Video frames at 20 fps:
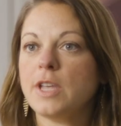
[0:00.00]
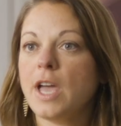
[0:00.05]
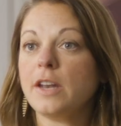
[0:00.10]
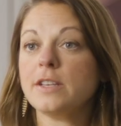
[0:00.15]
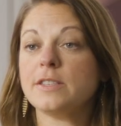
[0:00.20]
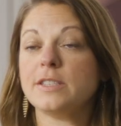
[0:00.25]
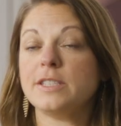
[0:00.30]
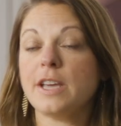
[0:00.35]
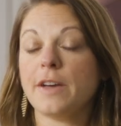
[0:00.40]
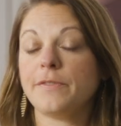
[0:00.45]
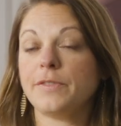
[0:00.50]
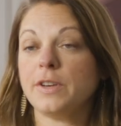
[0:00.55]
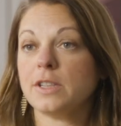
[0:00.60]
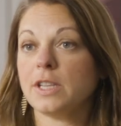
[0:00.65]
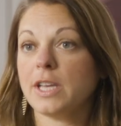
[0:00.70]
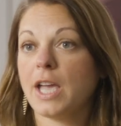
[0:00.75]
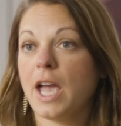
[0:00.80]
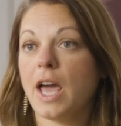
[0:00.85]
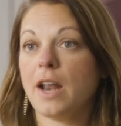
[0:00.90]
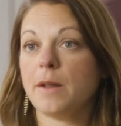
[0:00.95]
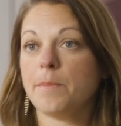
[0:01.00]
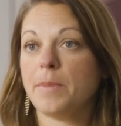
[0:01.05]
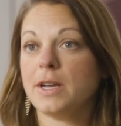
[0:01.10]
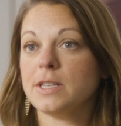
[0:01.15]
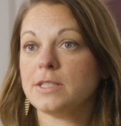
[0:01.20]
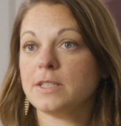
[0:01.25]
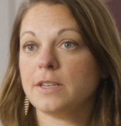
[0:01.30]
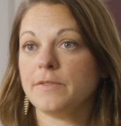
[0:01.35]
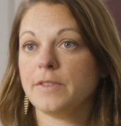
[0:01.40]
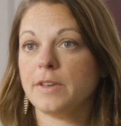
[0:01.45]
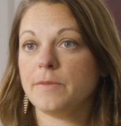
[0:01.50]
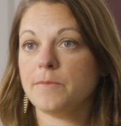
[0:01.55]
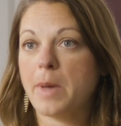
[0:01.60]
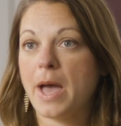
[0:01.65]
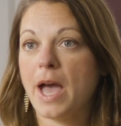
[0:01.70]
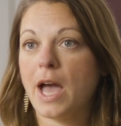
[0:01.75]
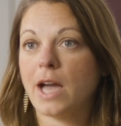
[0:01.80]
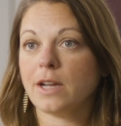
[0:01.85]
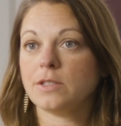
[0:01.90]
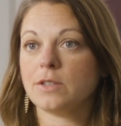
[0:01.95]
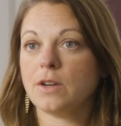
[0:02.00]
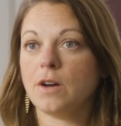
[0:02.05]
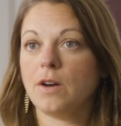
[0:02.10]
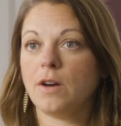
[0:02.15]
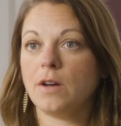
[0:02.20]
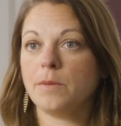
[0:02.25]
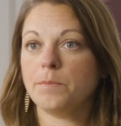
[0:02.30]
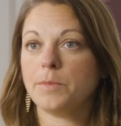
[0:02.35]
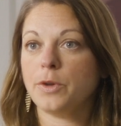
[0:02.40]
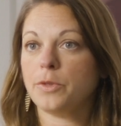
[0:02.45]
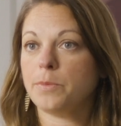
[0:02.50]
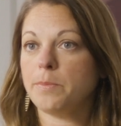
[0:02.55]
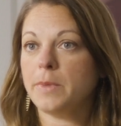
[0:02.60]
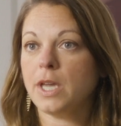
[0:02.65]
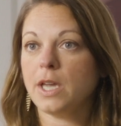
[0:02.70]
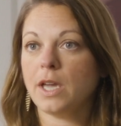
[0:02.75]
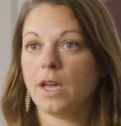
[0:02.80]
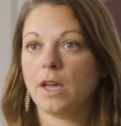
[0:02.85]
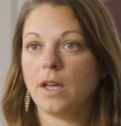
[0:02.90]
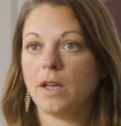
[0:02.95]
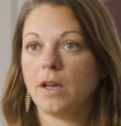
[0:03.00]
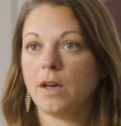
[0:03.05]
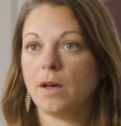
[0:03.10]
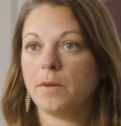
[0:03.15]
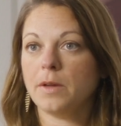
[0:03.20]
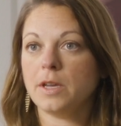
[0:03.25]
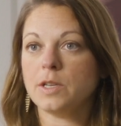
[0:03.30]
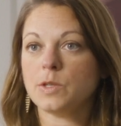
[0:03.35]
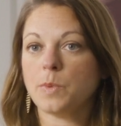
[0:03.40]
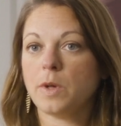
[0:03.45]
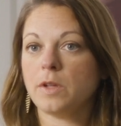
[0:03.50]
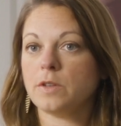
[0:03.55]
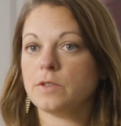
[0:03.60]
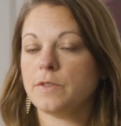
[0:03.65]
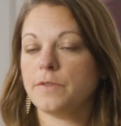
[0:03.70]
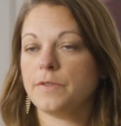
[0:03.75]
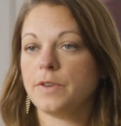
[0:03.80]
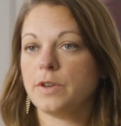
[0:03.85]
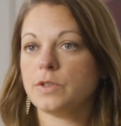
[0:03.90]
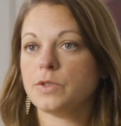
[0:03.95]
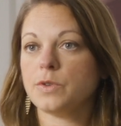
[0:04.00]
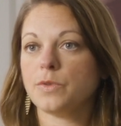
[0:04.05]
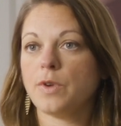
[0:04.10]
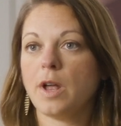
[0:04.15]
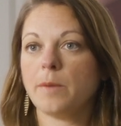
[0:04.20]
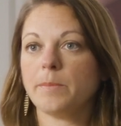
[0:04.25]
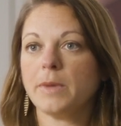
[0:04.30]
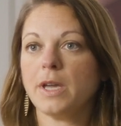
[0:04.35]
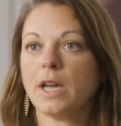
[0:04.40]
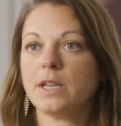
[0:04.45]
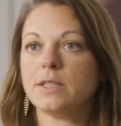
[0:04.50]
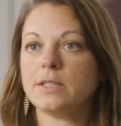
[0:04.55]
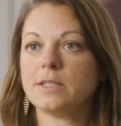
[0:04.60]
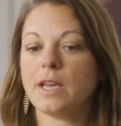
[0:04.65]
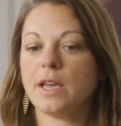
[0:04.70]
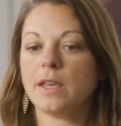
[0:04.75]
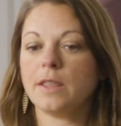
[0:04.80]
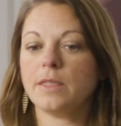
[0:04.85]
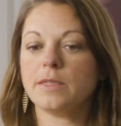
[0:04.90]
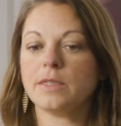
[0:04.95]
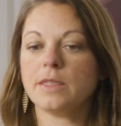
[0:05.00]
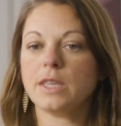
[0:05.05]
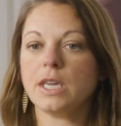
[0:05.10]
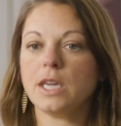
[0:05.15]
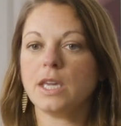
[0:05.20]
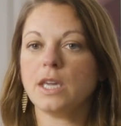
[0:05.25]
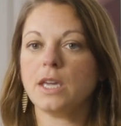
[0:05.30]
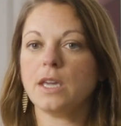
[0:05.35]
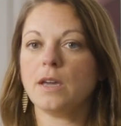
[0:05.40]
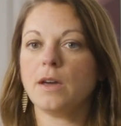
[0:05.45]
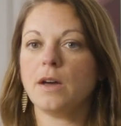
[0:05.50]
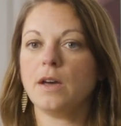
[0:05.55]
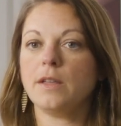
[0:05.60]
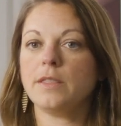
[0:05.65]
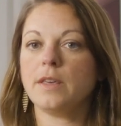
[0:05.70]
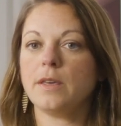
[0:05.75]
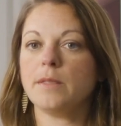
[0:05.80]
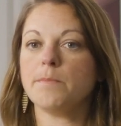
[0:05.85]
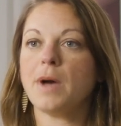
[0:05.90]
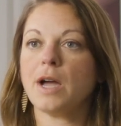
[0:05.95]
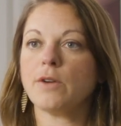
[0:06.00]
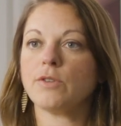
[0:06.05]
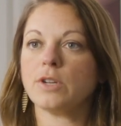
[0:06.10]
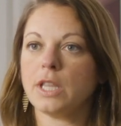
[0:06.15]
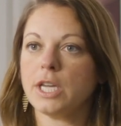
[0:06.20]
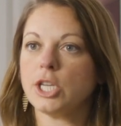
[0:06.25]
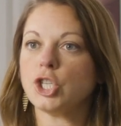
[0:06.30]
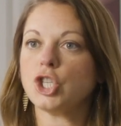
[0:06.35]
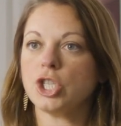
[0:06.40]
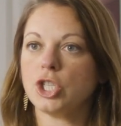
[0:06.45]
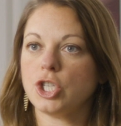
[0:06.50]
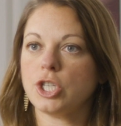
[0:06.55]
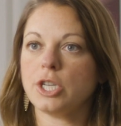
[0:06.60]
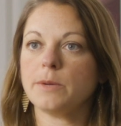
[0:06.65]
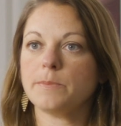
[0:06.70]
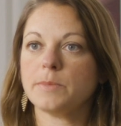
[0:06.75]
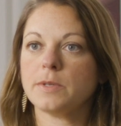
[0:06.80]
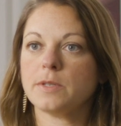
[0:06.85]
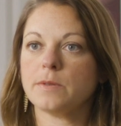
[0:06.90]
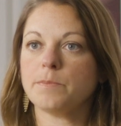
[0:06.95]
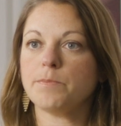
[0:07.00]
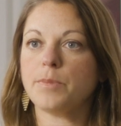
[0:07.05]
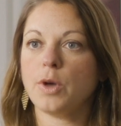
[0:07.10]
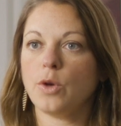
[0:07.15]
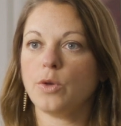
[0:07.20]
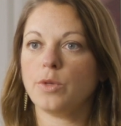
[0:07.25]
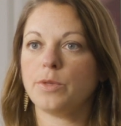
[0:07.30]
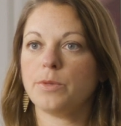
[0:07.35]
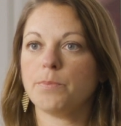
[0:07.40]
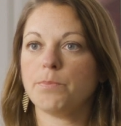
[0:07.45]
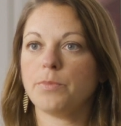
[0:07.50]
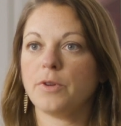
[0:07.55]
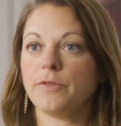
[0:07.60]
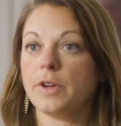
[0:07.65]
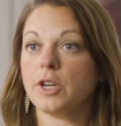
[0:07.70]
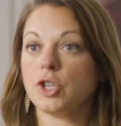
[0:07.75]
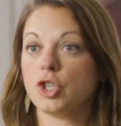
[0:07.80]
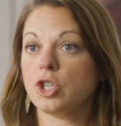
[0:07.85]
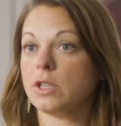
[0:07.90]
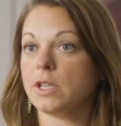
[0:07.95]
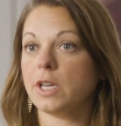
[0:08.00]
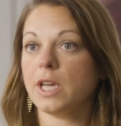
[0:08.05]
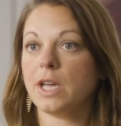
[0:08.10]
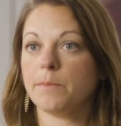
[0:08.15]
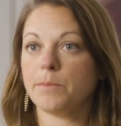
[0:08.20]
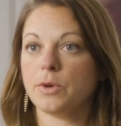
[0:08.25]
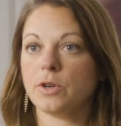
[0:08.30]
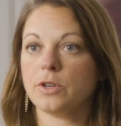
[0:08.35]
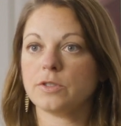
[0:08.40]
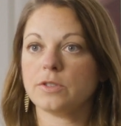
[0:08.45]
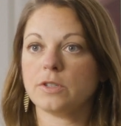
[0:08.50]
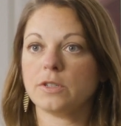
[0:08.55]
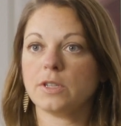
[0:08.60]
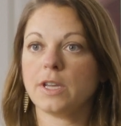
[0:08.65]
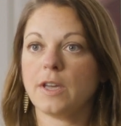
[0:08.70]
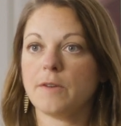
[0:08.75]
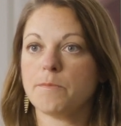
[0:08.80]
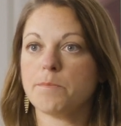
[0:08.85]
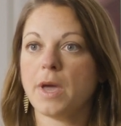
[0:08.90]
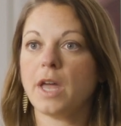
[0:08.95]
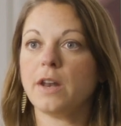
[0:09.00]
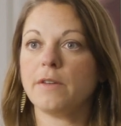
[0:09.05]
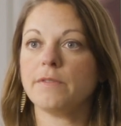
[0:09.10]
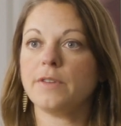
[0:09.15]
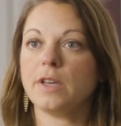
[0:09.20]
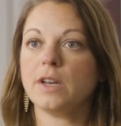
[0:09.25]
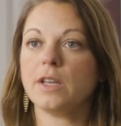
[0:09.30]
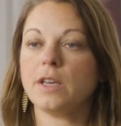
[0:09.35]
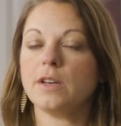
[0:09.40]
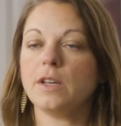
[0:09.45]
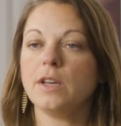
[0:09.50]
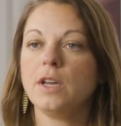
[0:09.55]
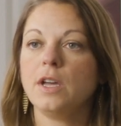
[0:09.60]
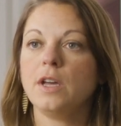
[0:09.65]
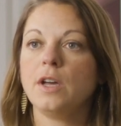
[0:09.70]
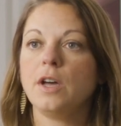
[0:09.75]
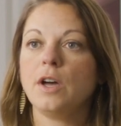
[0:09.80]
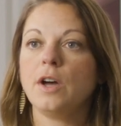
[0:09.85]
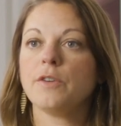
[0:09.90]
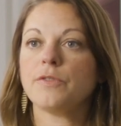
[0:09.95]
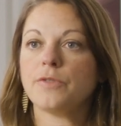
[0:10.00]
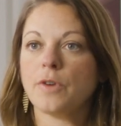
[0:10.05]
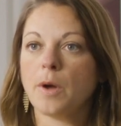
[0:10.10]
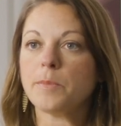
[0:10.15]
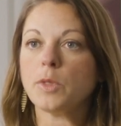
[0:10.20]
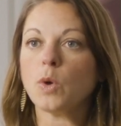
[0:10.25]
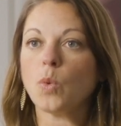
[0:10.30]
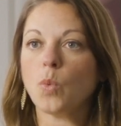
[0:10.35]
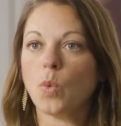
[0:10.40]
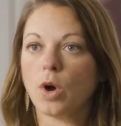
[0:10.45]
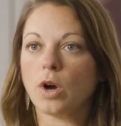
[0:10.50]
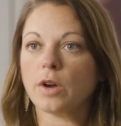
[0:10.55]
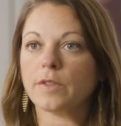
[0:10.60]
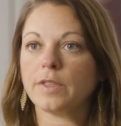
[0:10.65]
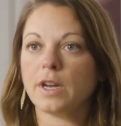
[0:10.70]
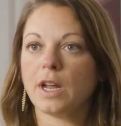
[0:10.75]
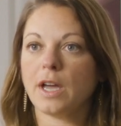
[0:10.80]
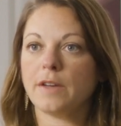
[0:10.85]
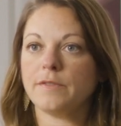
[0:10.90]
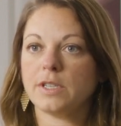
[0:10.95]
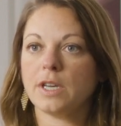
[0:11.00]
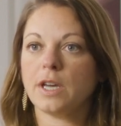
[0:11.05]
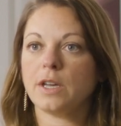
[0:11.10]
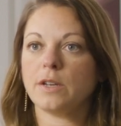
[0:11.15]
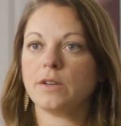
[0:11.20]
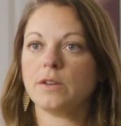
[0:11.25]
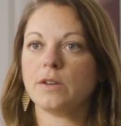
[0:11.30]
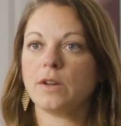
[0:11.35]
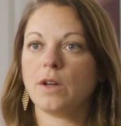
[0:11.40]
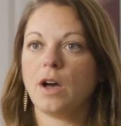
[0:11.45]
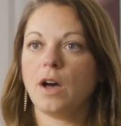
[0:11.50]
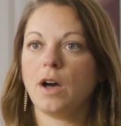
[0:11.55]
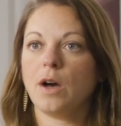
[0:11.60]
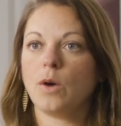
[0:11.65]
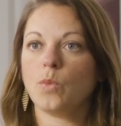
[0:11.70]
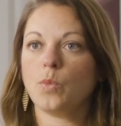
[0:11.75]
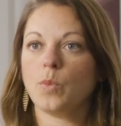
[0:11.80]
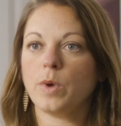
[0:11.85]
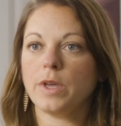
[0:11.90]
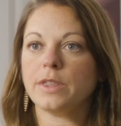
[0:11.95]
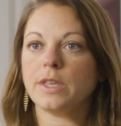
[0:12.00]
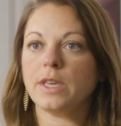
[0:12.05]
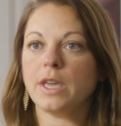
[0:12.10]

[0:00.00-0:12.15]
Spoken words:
That has definitely had a positive impact on both me as well as the folks around me. I'd say that my relationships, both professionally and personally, have benefited from the work that I've done with